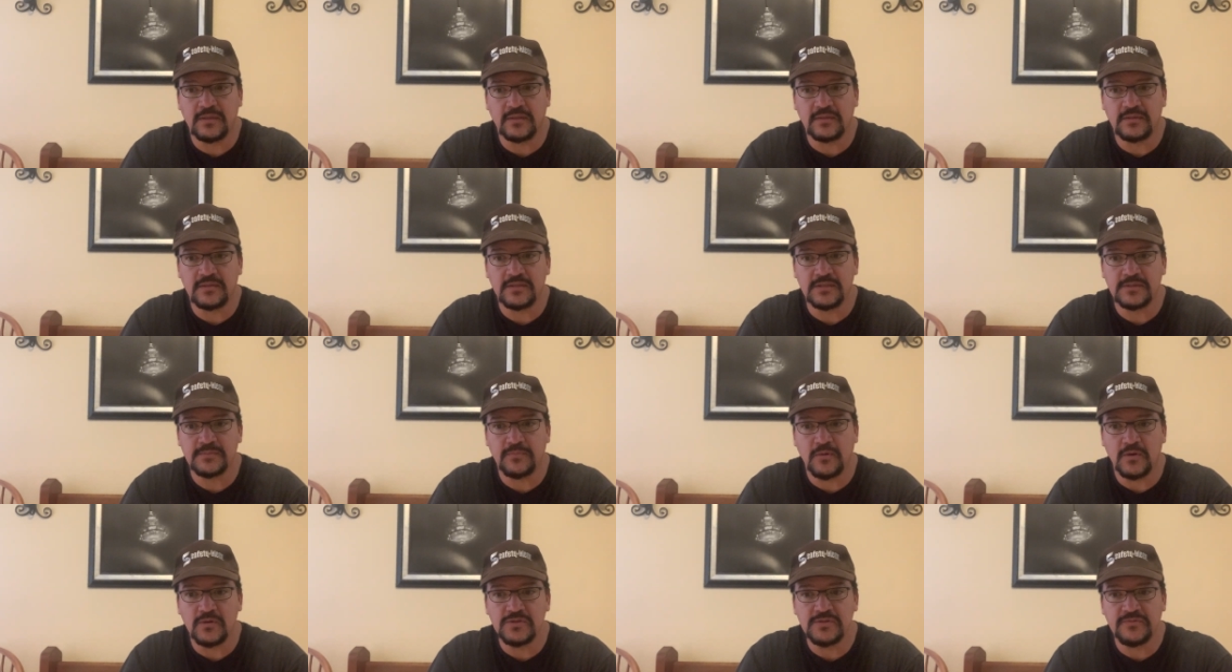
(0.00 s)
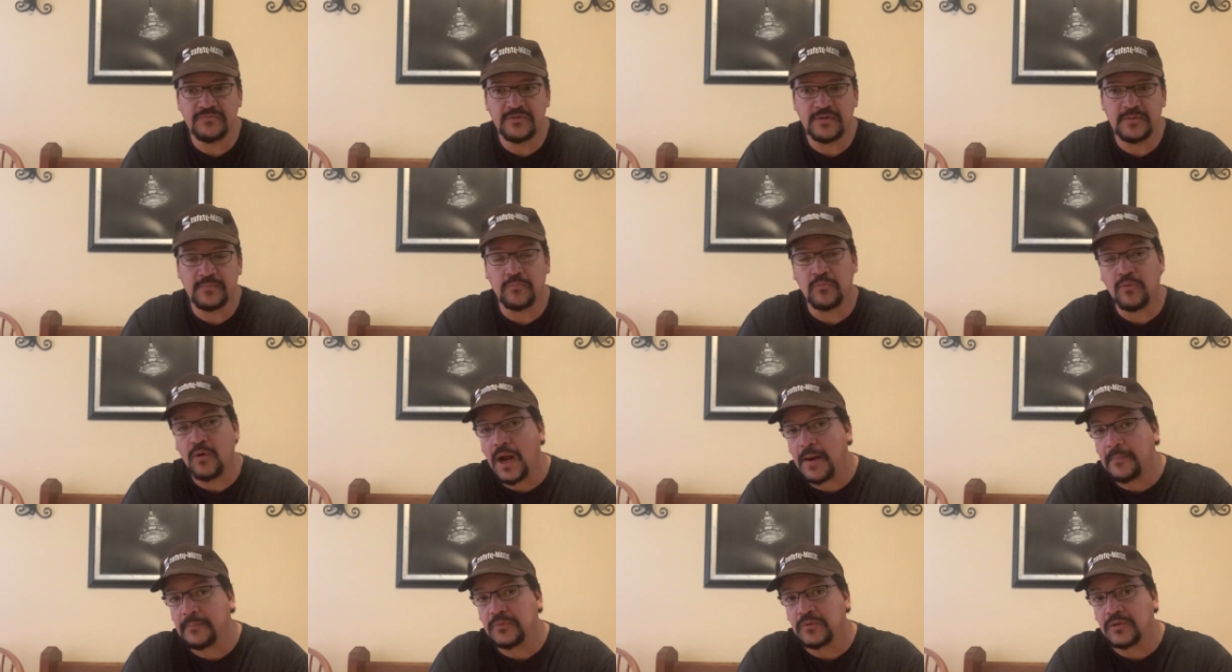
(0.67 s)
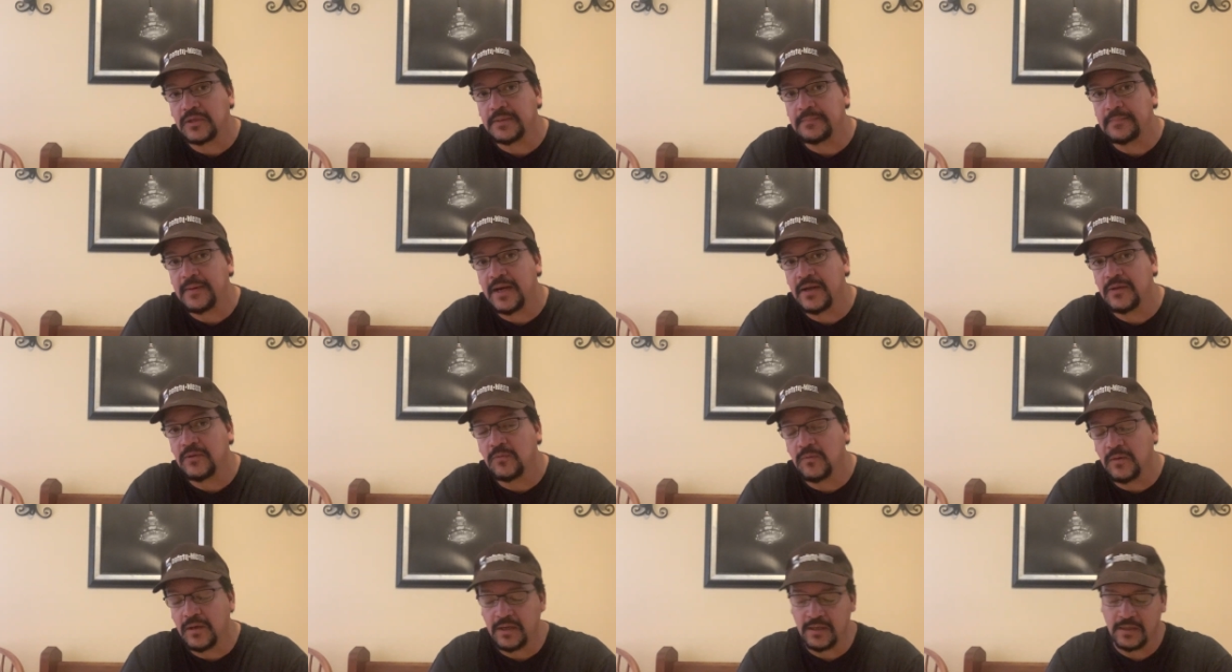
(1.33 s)
dispose of it properly, by the
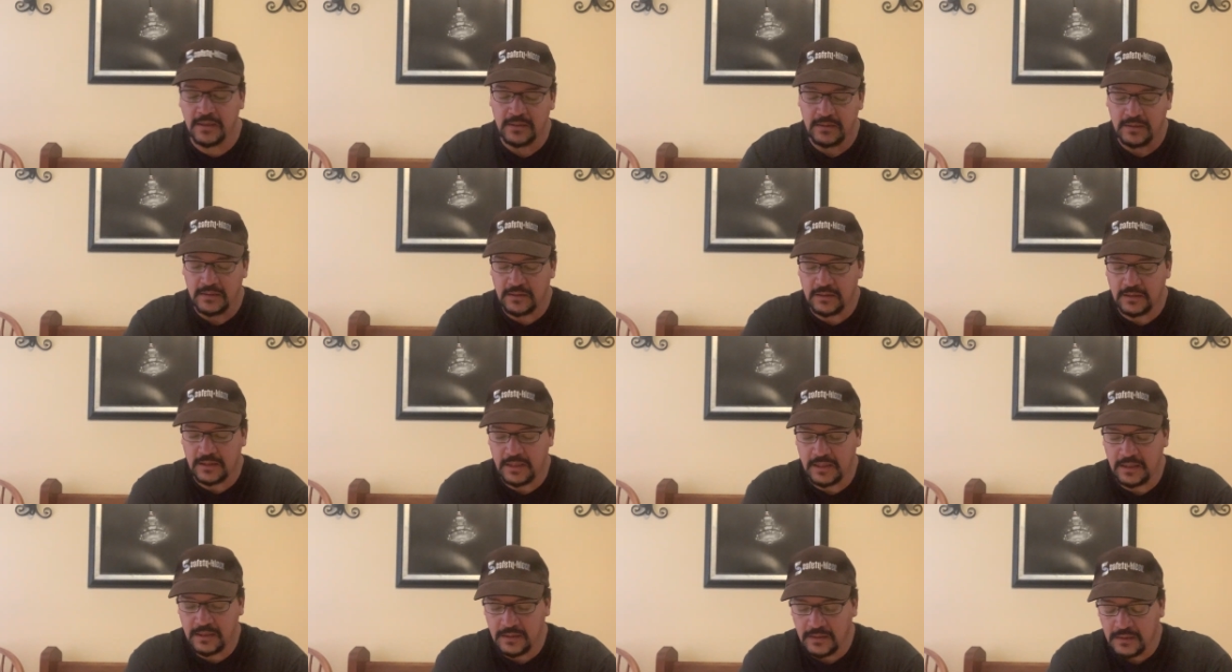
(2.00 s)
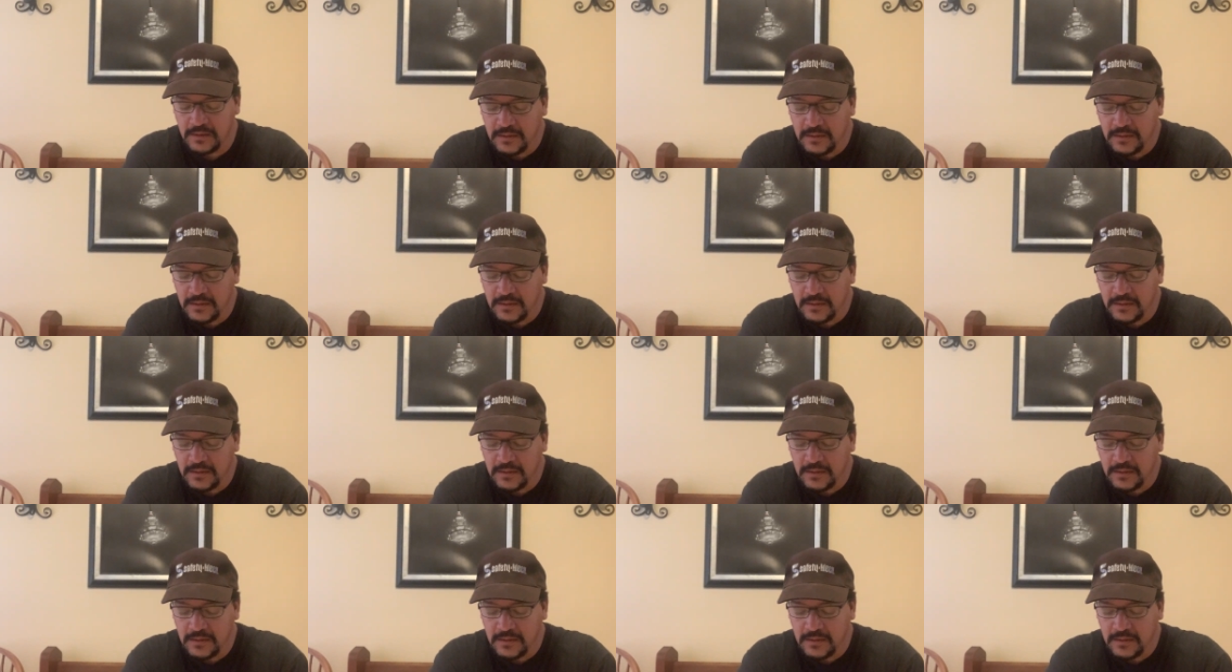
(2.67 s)
way. Okay.